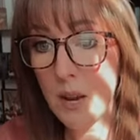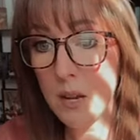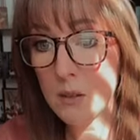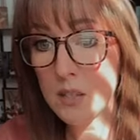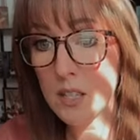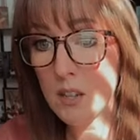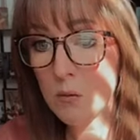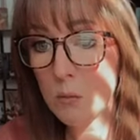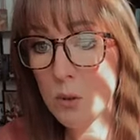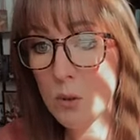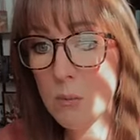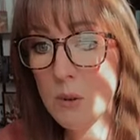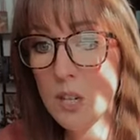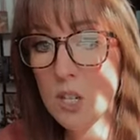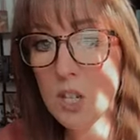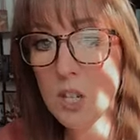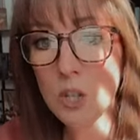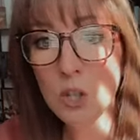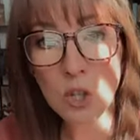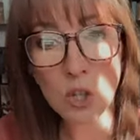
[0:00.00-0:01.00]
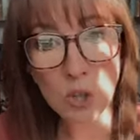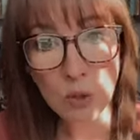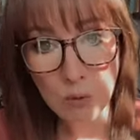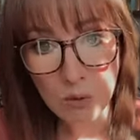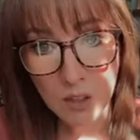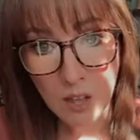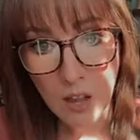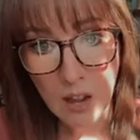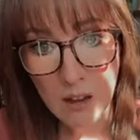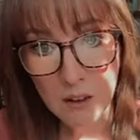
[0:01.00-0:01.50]
myself permission
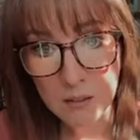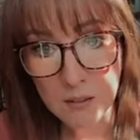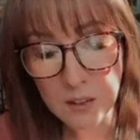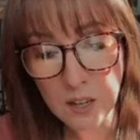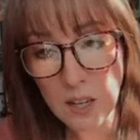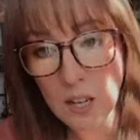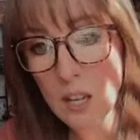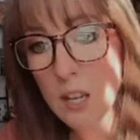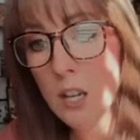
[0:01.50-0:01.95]
to love.